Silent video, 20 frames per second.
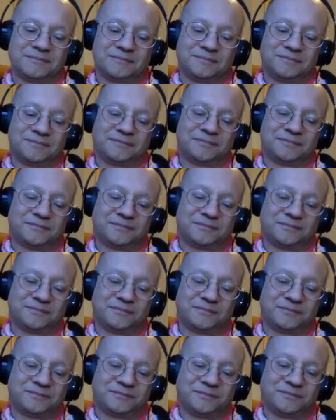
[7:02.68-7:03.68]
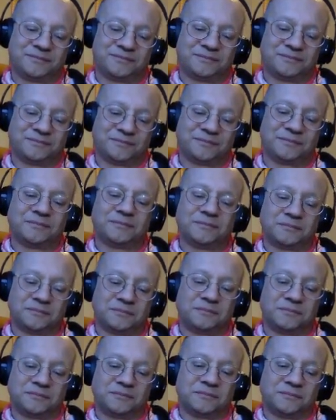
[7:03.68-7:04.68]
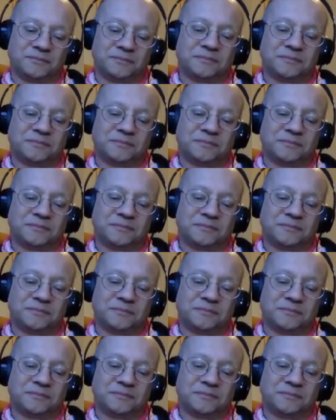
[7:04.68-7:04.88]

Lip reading: [no speech]